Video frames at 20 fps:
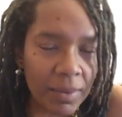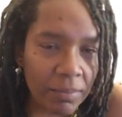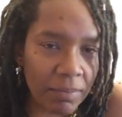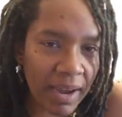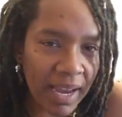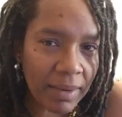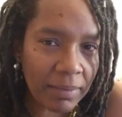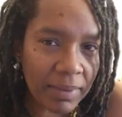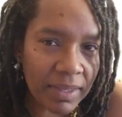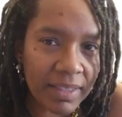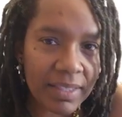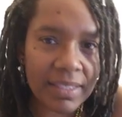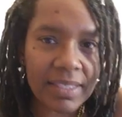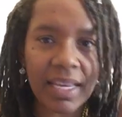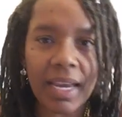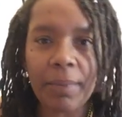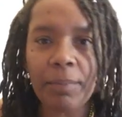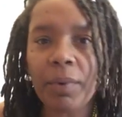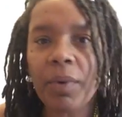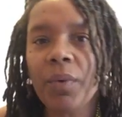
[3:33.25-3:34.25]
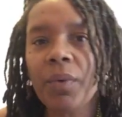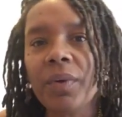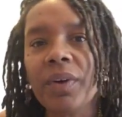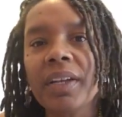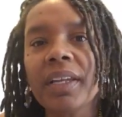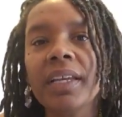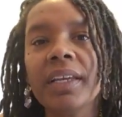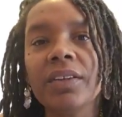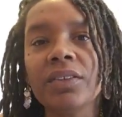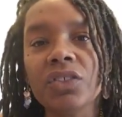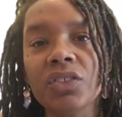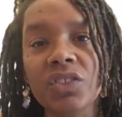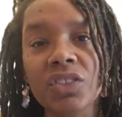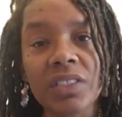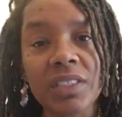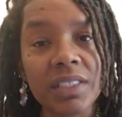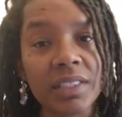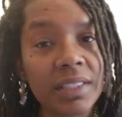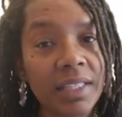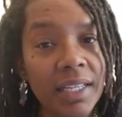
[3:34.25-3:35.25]
might be this Capricorn
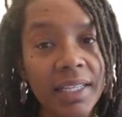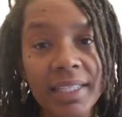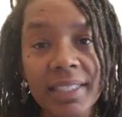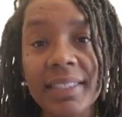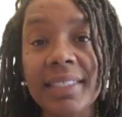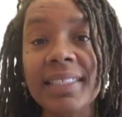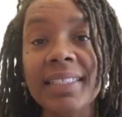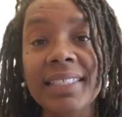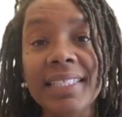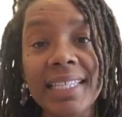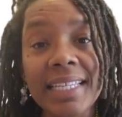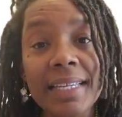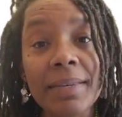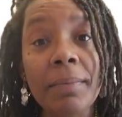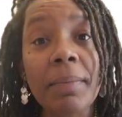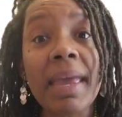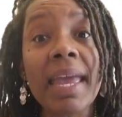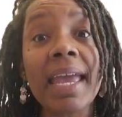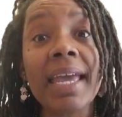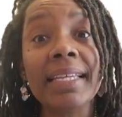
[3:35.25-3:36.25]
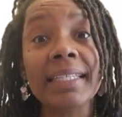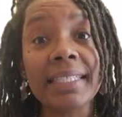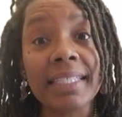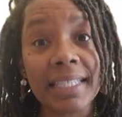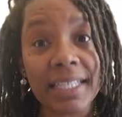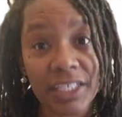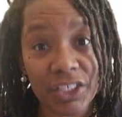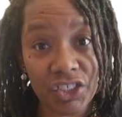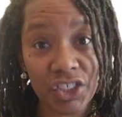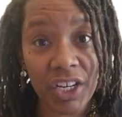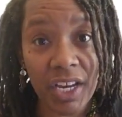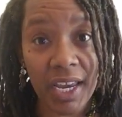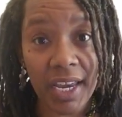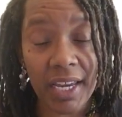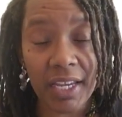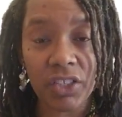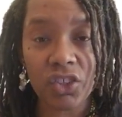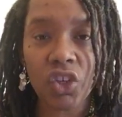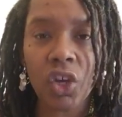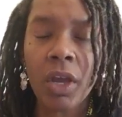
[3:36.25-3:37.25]
energy that is demanding a
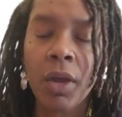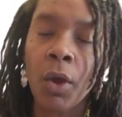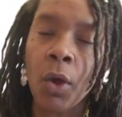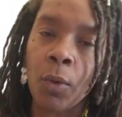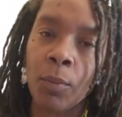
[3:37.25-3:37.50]
change.